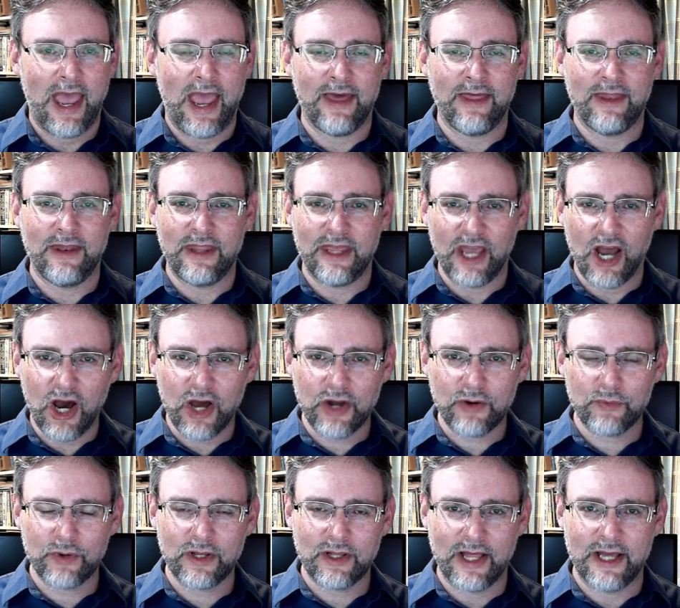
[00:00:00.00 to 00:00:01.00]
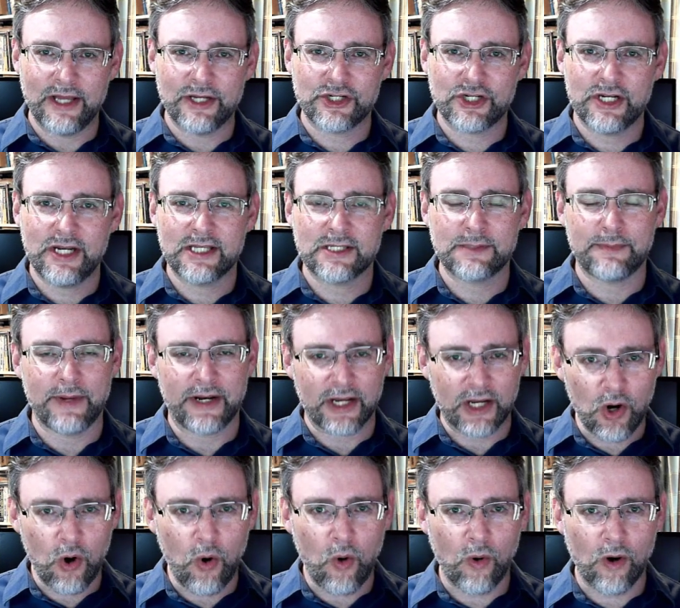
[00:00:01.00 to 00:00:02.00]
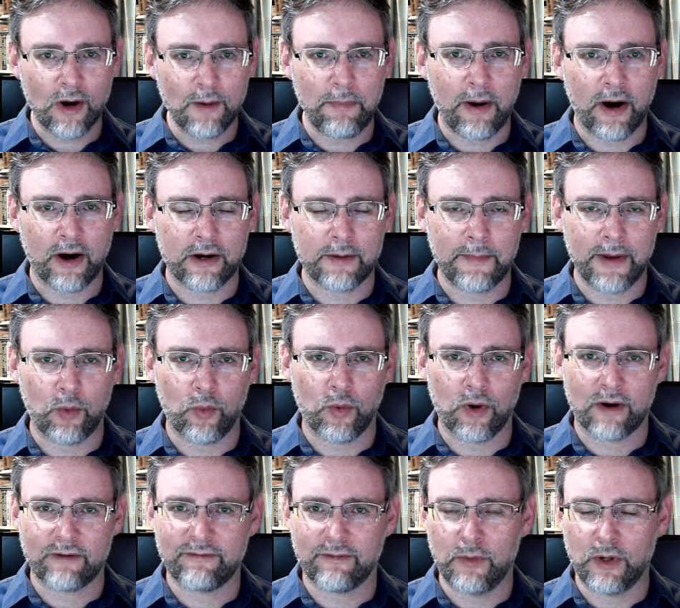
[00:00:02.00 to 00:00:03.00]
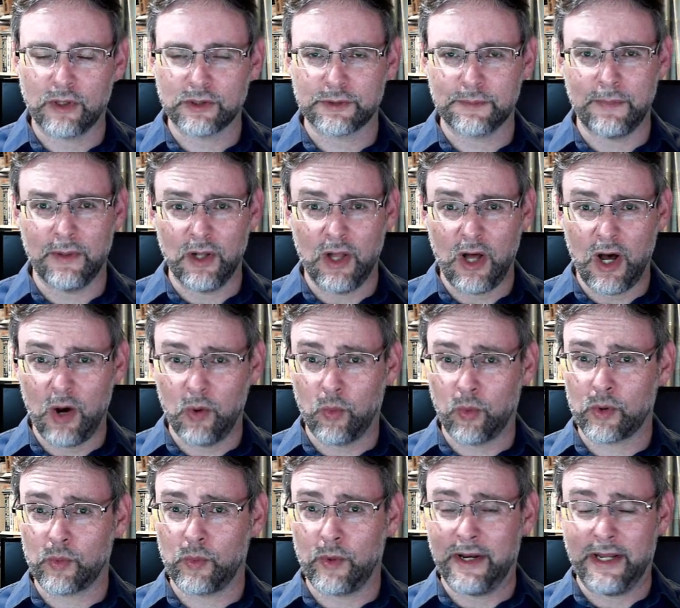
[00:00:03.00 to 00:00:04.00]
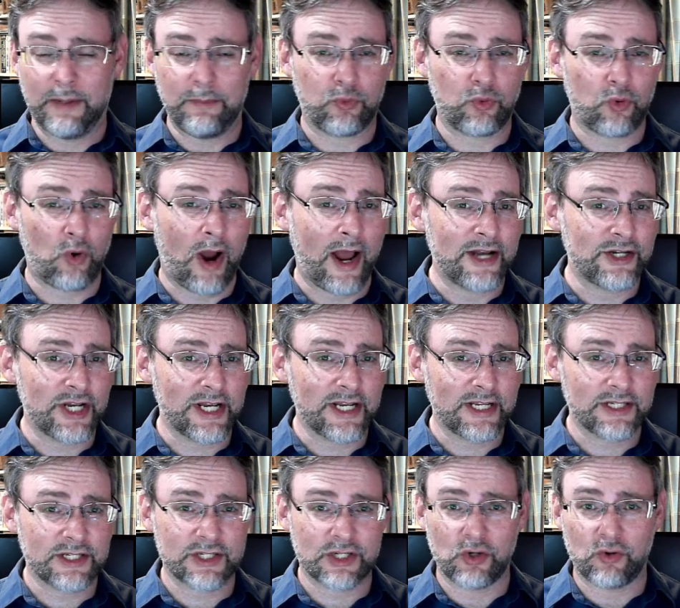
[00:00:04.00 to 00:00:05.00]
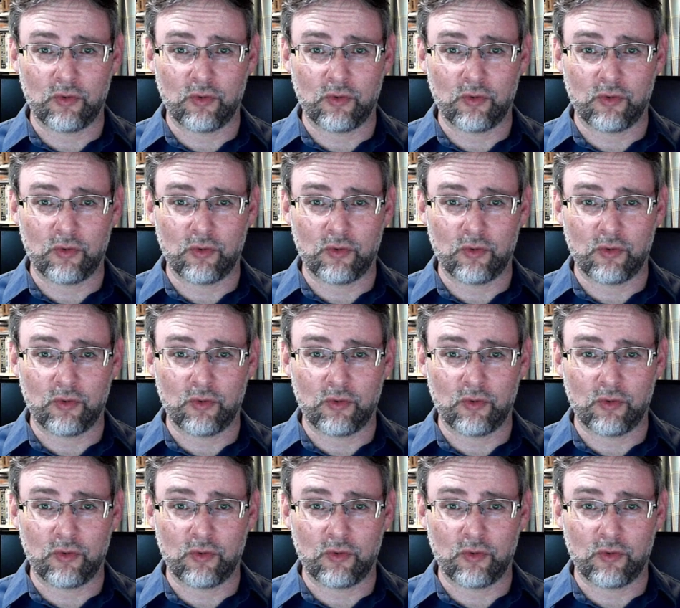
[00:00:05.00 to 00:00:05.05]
And the Unreal Engine has been a core part of my work for multiple award-winning projects,